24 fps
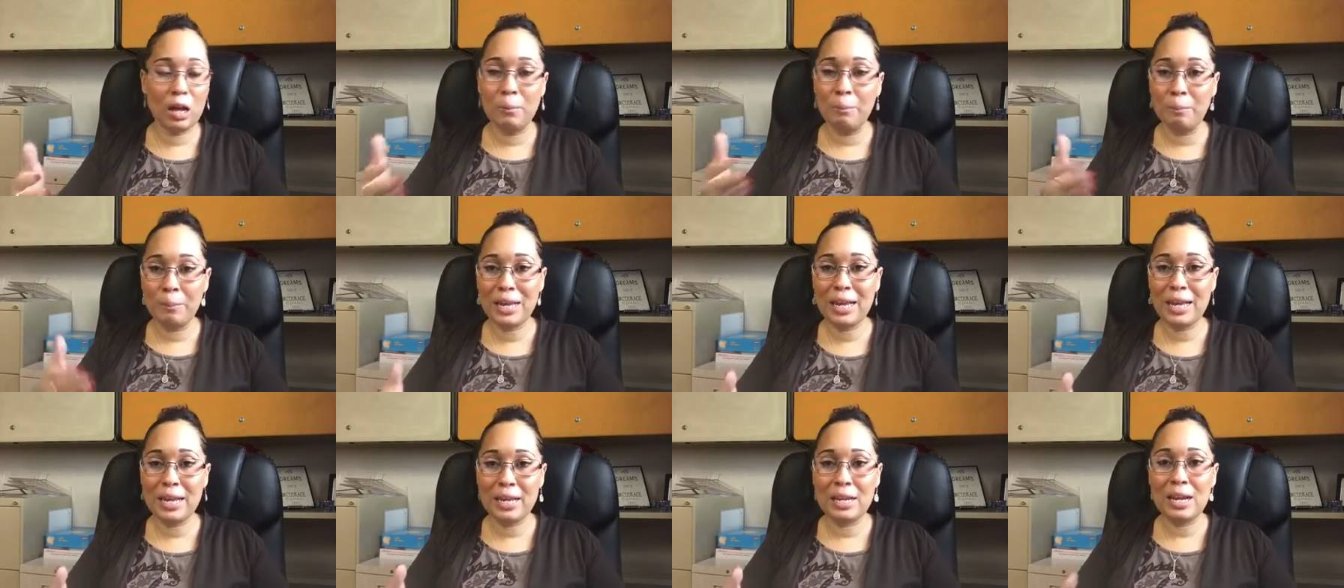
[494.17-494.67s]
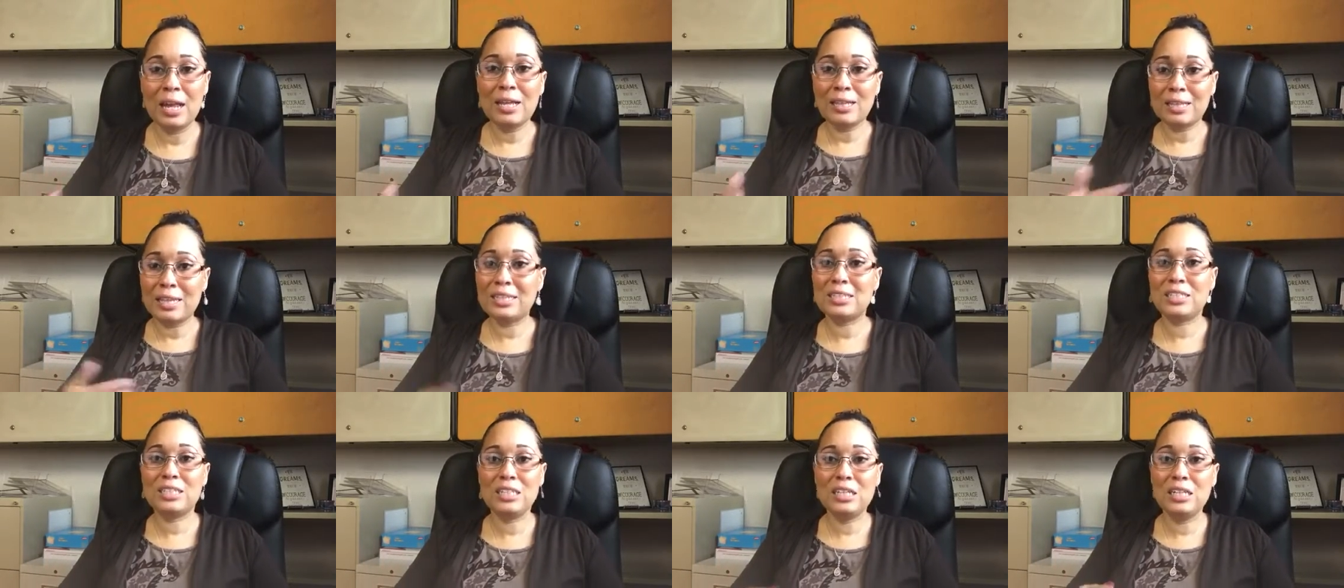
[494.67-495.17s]
mean
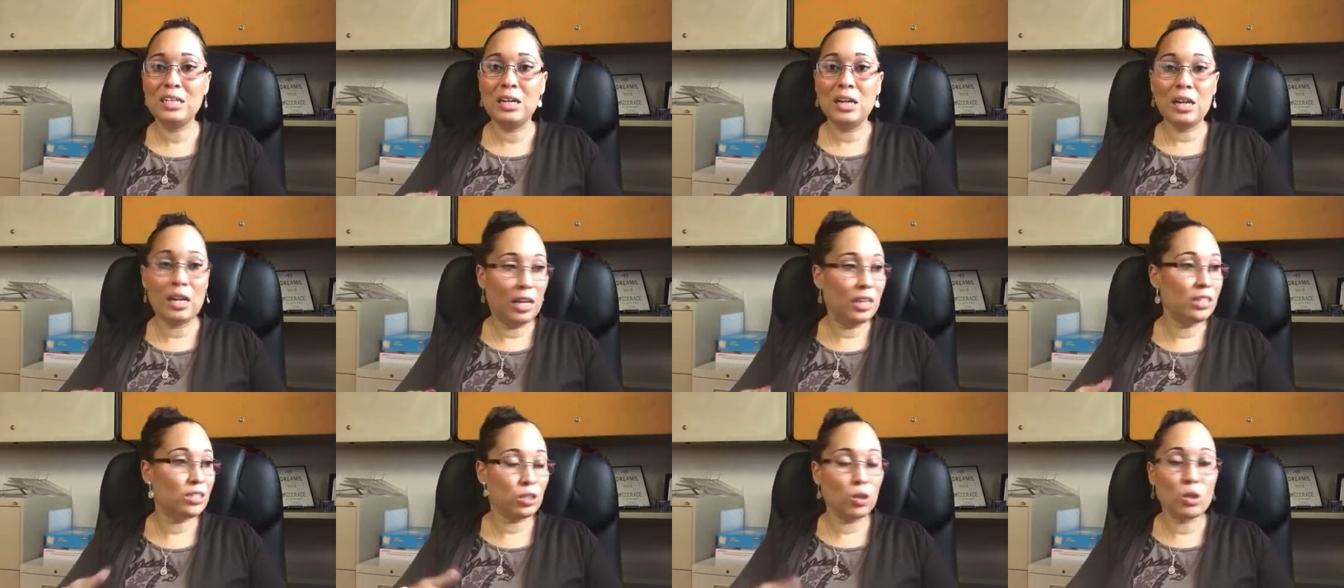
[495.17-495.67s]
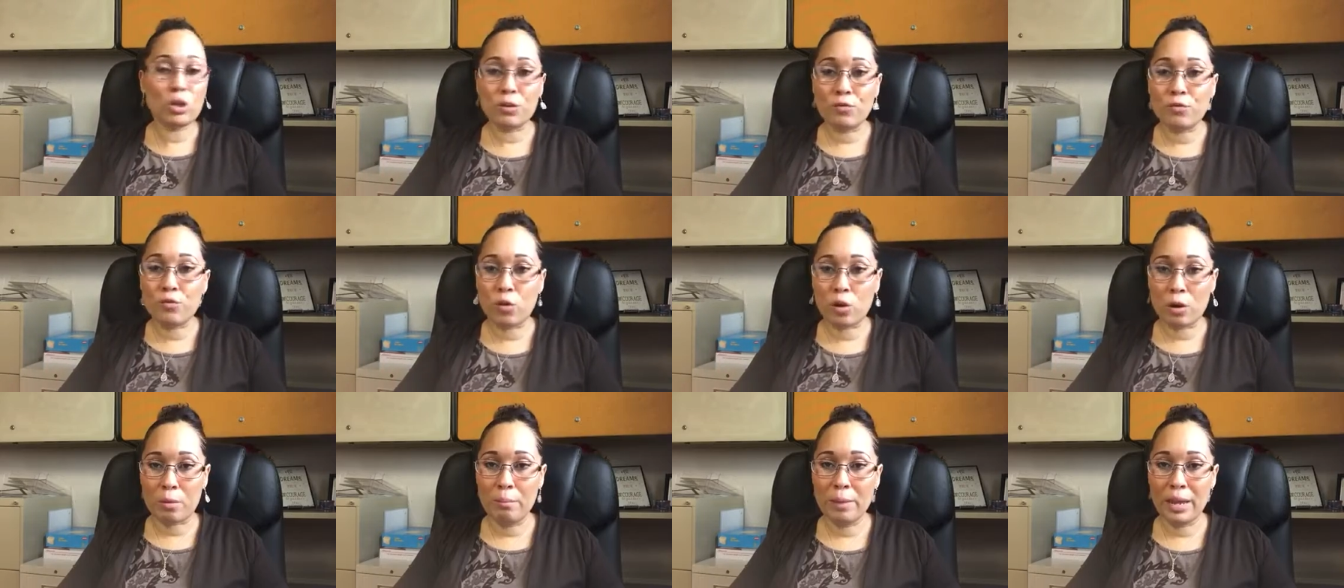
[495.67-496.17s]
that she is looking
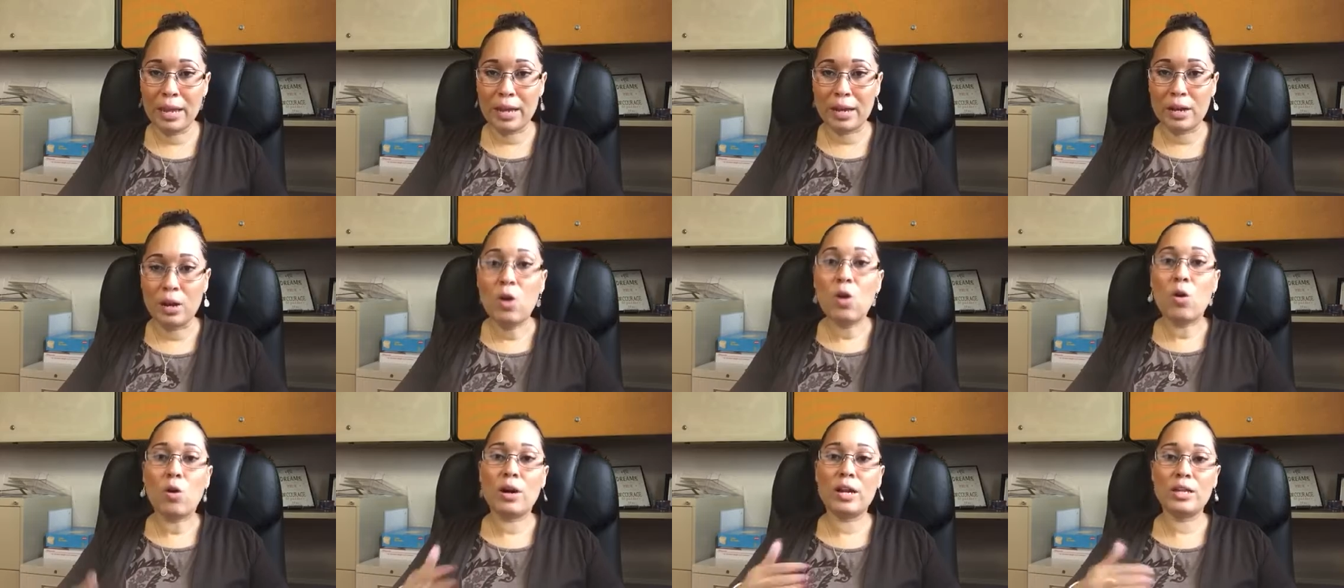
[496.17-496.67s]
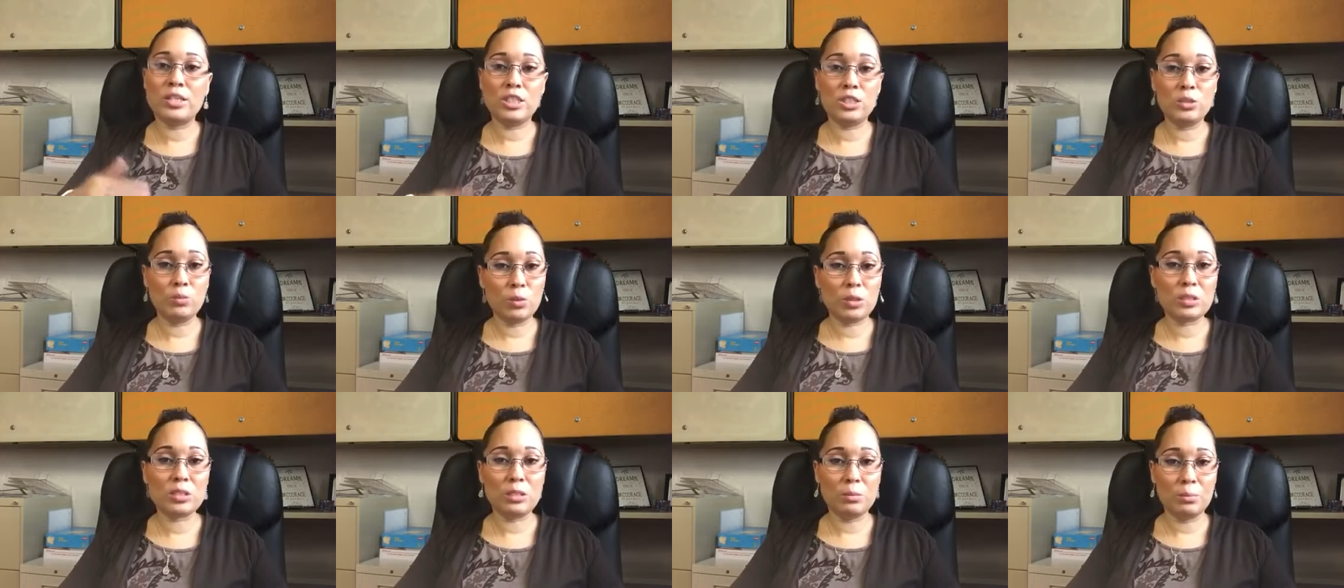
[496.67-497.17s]
for a man or that she
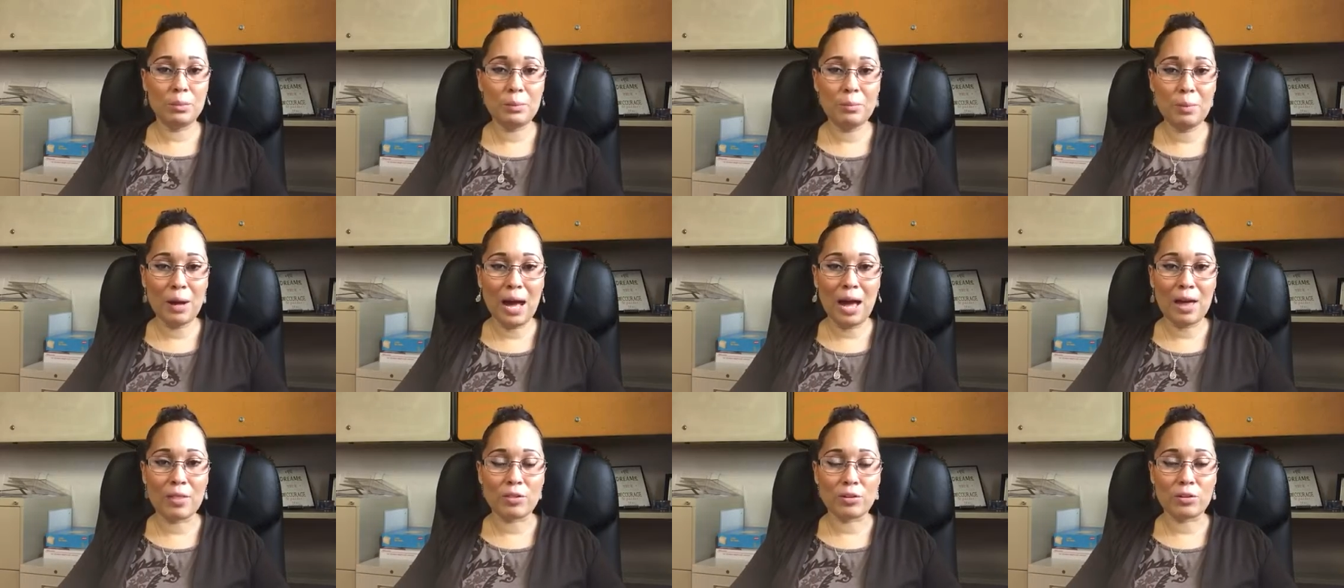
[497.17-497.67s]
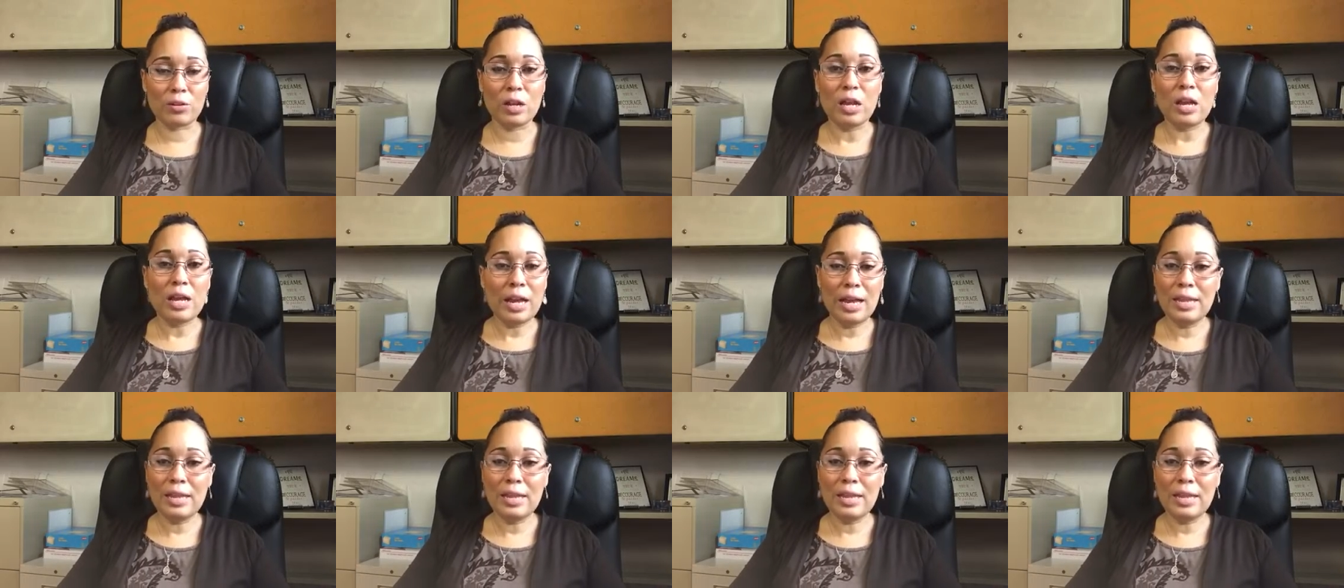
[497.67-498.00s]
wants to be bothered.